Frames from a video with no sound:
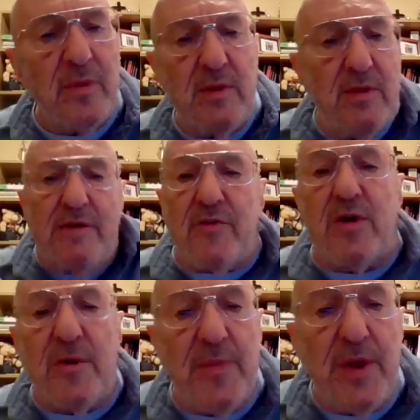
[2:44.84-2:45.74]

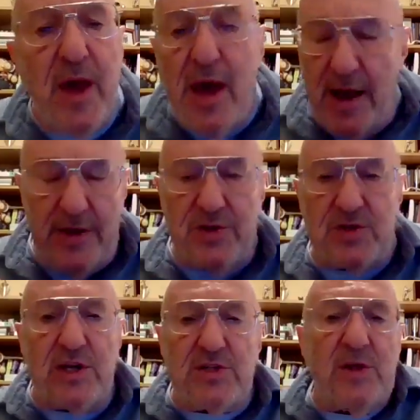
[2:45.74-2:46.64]
Never. And he
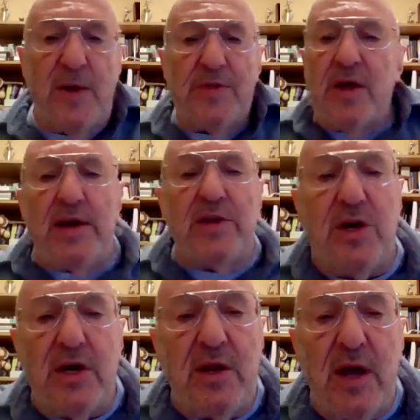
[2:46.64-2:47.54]
says that I
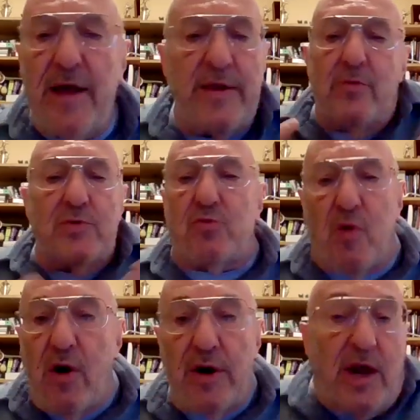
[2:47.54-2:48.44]
did, and it was
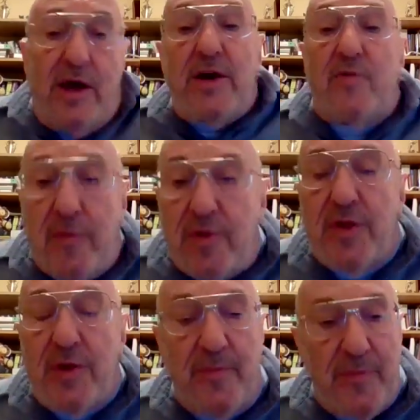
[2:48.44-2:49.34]
wrong, and I agree with
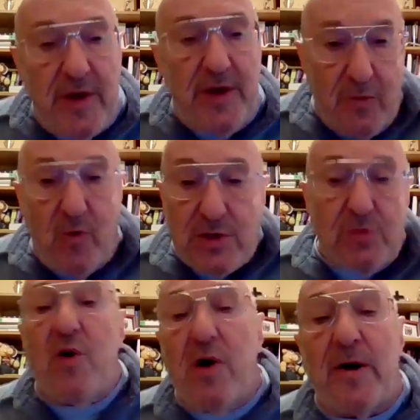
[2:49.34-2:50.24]
him. It was
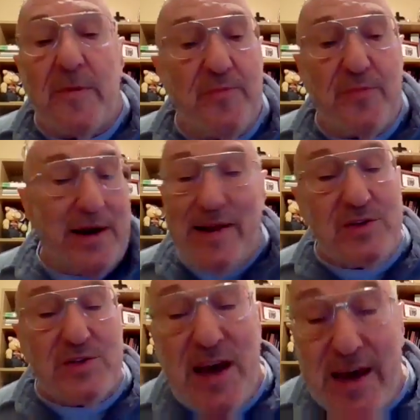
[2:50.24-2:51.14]
wrong, but I didn't
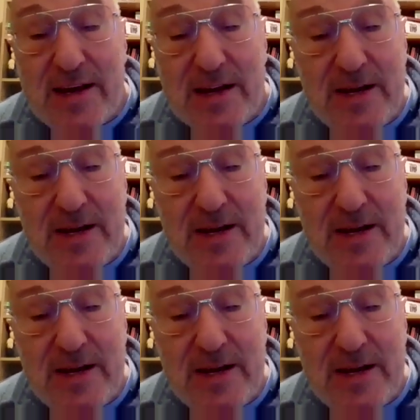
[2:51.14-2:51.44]
say it.